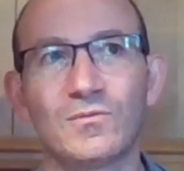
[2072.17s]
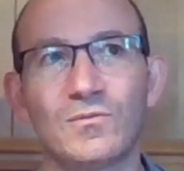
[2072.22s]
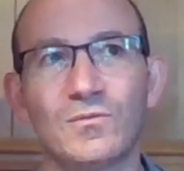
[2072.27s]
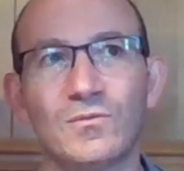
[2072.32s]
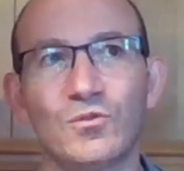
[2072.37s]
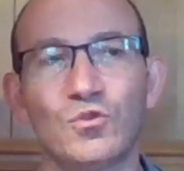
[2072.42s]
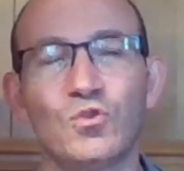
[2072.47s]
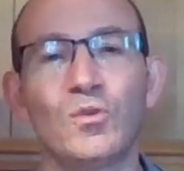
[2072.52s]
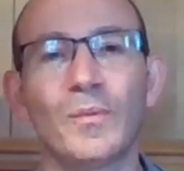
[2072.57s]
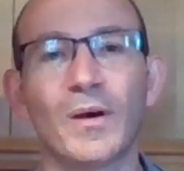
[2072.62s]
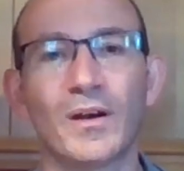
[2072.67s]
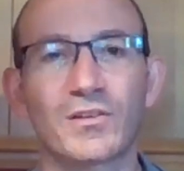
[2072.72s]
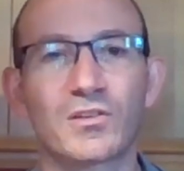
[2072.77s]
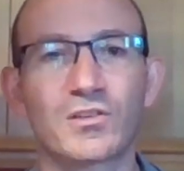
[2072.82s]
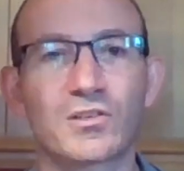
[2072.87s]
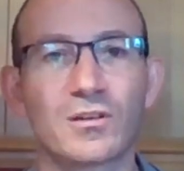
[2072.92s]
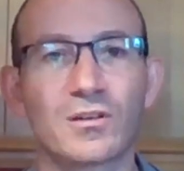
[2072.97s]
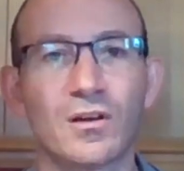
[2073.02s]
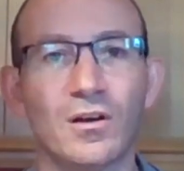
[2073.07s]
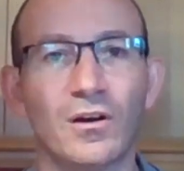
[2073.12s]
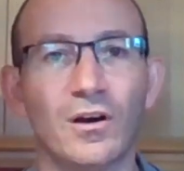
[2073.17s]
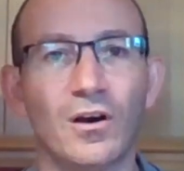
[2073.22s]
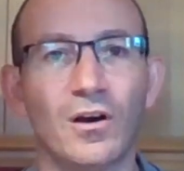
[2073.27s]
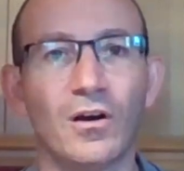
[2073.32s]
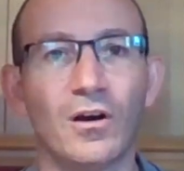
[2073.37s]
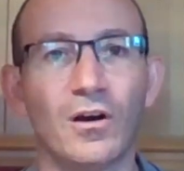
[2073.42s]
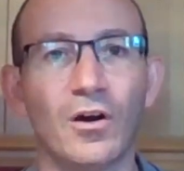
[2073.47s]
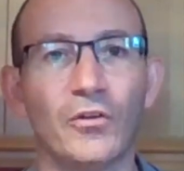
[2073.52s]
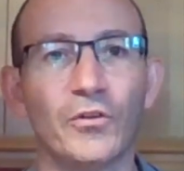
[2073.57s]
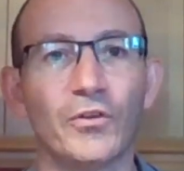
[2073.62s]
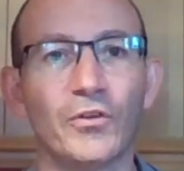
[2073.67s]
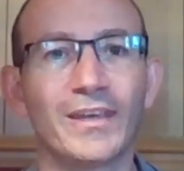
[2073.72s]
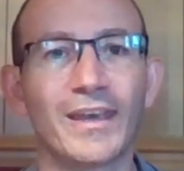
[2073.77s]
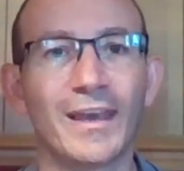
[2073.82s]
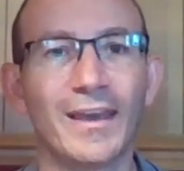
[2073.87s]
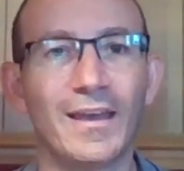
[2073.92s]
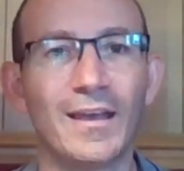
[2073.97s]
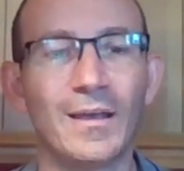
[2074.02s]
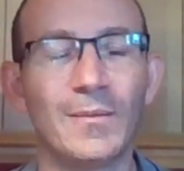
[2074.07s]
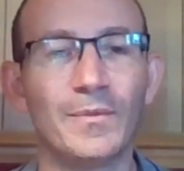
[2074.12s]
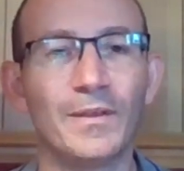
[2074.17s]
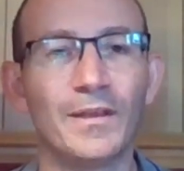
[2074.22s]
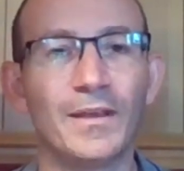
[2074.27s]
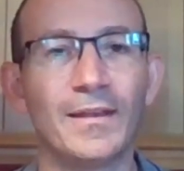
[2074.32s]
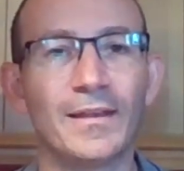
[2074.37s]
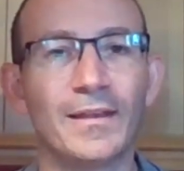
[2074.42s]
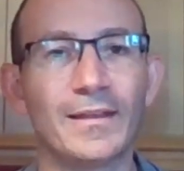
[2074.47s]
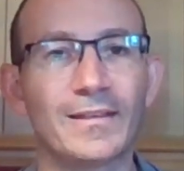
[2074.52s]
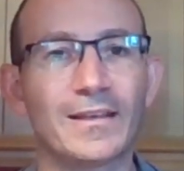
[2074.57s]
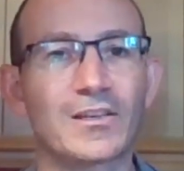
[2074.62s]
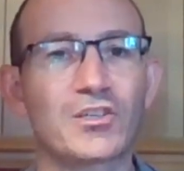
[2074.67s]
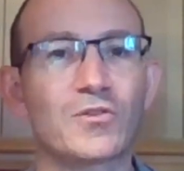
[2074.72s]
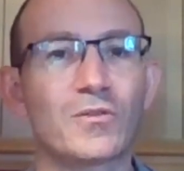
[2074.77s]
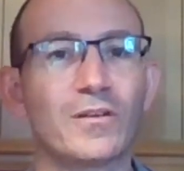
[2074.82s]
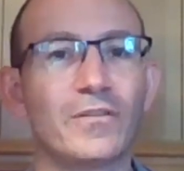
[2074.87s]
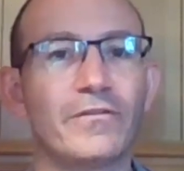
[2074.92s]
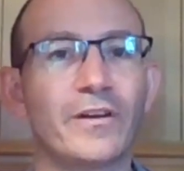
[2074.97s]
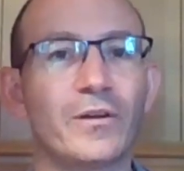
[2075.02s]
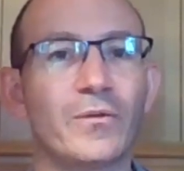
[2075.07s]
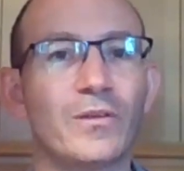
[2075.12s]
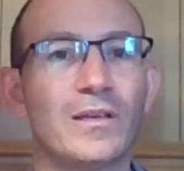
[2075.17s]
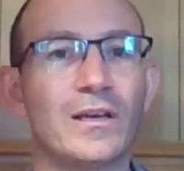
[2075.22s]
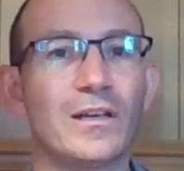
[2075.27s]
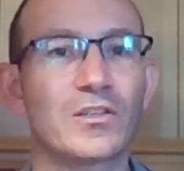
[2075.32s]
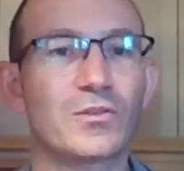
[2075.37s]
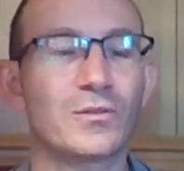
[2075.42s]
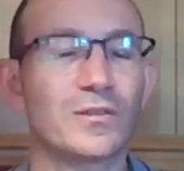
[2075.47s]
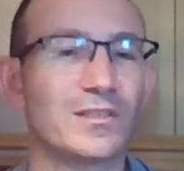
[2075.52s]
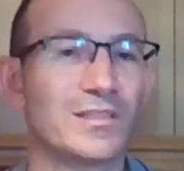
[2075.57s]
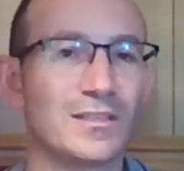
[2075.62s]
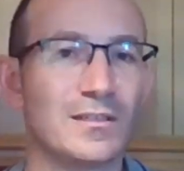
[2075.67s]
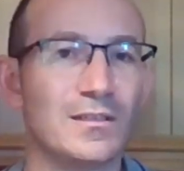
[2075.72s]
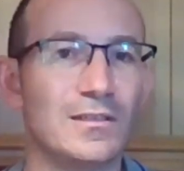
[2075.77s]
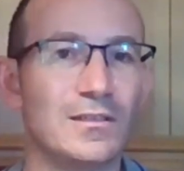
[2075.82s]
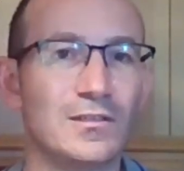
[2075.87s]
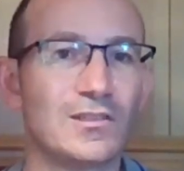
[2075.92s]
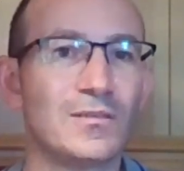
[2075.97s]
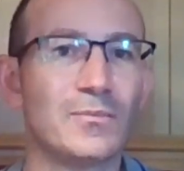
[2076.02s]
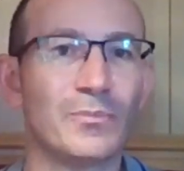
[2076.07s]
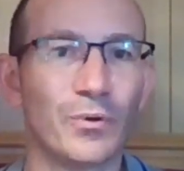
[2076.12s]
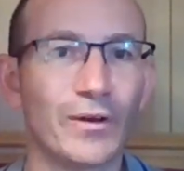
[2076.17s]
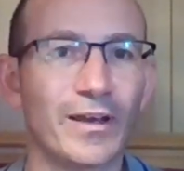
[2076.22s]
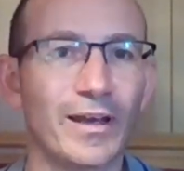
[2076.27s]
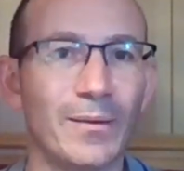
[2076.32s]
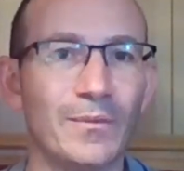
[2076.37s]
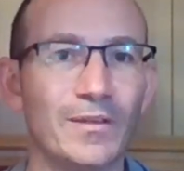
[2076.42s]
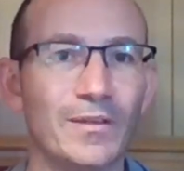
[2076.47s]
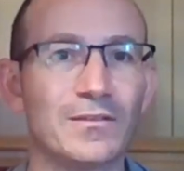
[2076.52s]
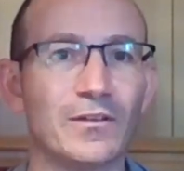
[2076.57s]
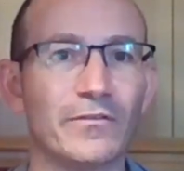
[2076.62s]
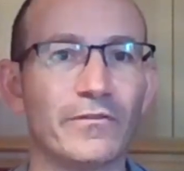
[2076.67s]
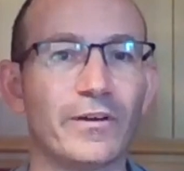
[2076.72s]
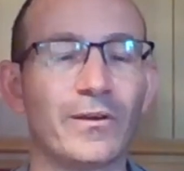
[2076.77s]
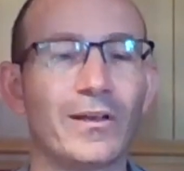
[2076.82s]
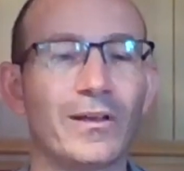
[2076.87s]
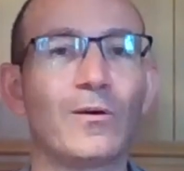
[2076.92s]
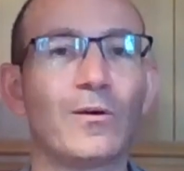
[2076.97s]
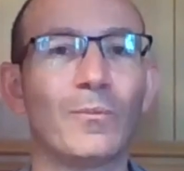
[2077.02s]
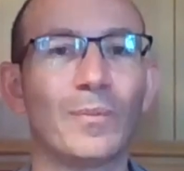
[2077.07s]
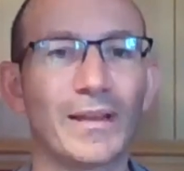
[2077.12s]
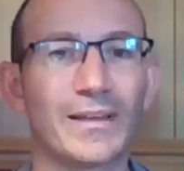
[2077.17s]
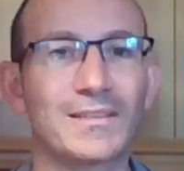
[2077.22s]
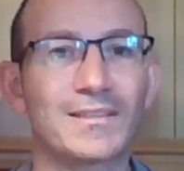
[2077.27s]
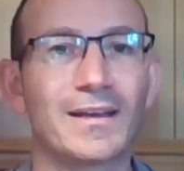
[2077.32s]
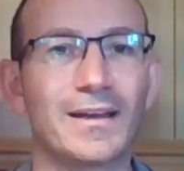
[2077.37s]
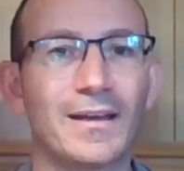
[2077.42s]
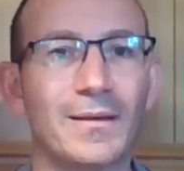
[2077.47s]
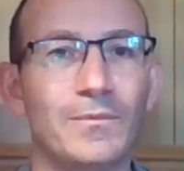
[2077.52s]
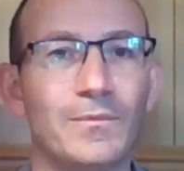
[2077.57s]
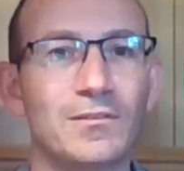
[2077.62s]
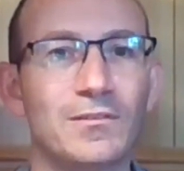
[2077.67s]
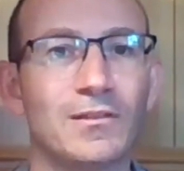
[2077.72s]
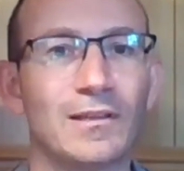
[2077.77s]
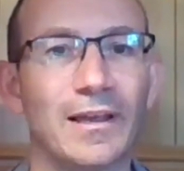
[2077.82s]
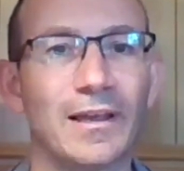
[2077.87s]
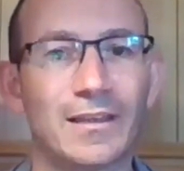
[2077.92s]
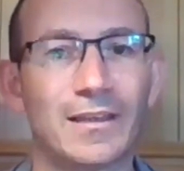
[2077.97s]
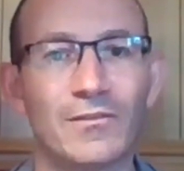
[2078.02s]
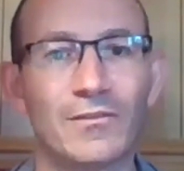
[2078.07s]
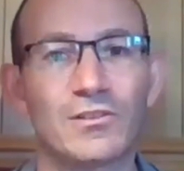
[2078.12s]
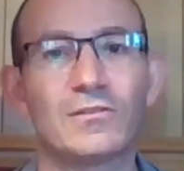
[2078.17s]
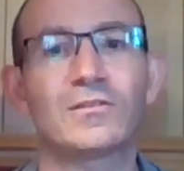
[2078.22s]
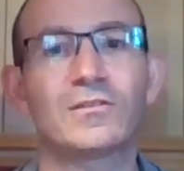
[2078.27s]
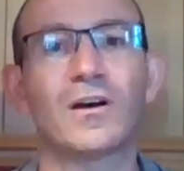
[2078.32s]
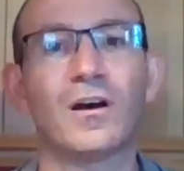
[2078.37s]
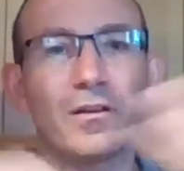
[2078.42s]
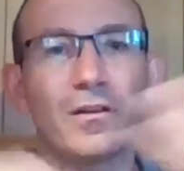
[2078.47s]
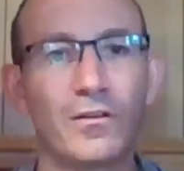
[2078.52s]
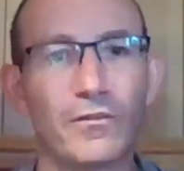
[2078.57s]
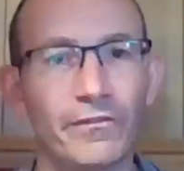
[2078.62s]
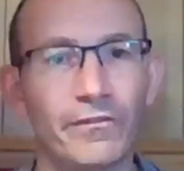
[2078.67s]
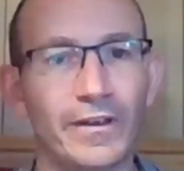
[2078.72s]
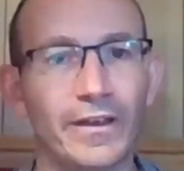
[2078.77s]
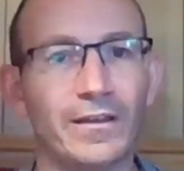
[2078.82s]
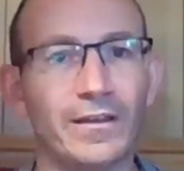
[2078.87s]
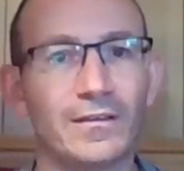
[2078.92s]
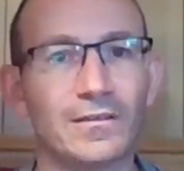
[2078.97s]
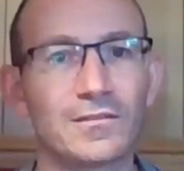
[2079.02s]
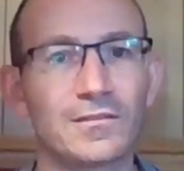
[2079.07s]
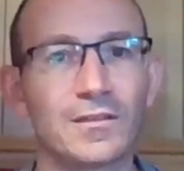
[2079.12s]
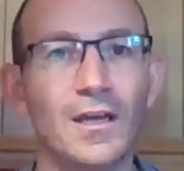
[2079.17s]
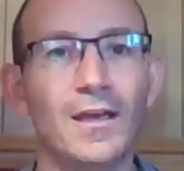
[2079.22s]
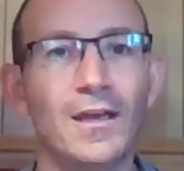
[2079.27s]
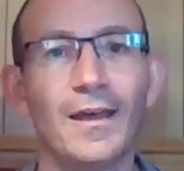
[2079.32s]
too much on a game that's actually it's a simple game. It's not a very complex game. It's not like there's a ton of things.